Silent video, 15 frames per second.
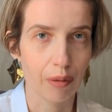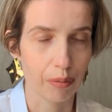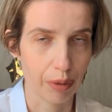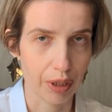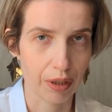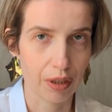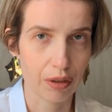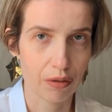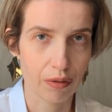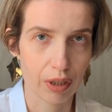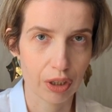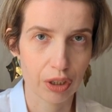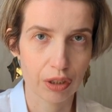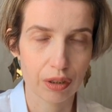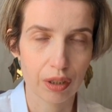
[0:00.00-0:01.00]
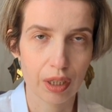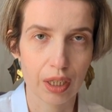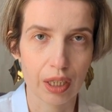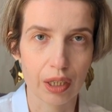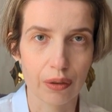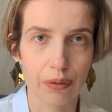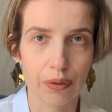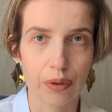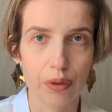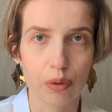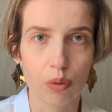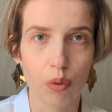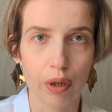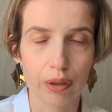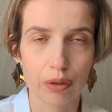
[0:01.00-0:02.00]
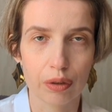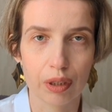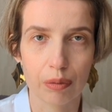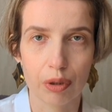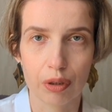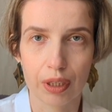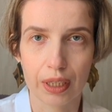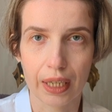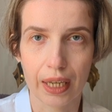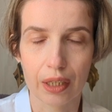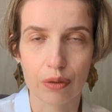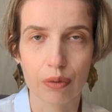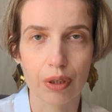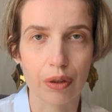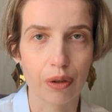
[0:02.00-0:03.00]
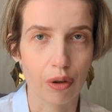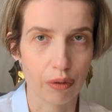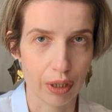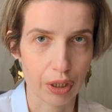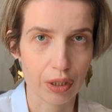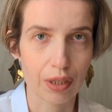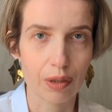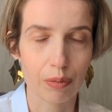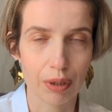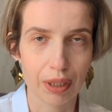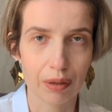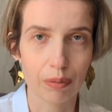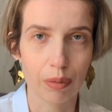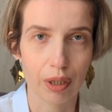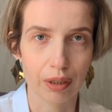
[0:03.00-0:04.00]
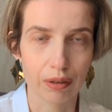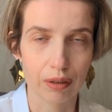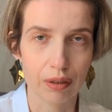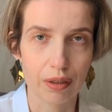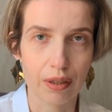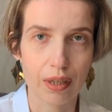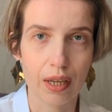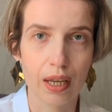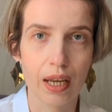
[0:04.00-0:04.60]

Business Russian if you want to communicate with your Russian-speaking partners